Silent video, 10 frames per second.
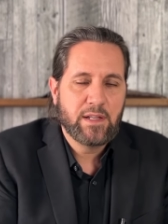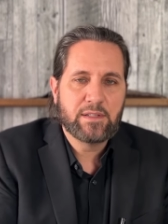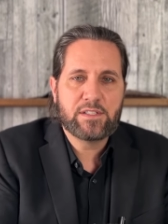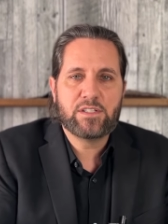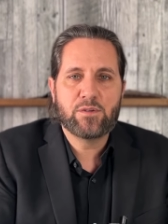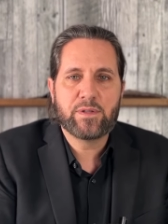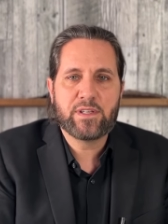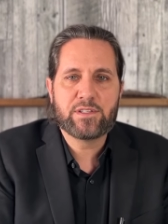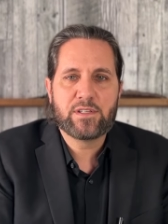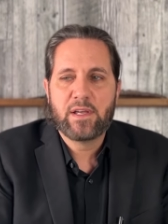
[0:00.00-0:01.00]
Let's deal with
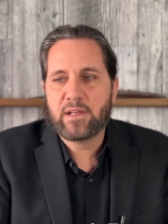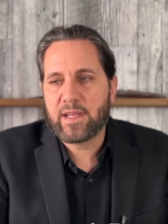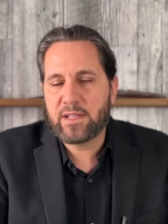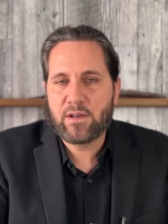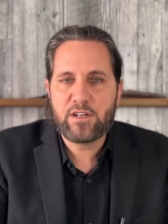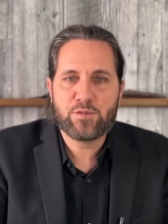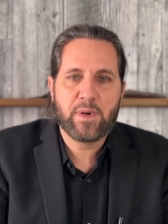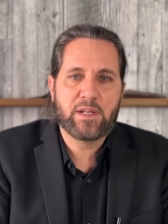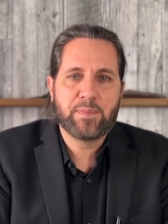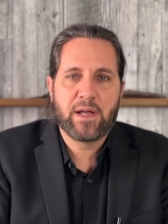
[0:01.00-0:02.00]
this. Kid got his
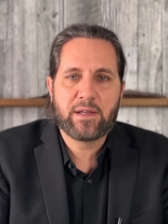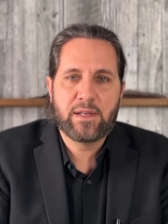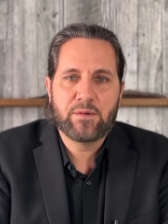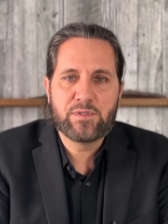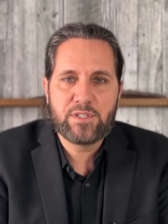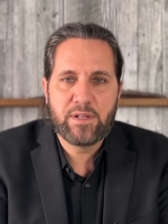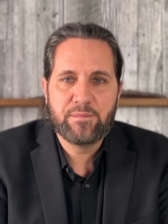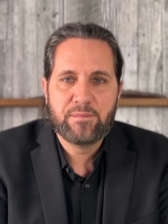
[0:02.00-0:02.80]
bike back, and that was it.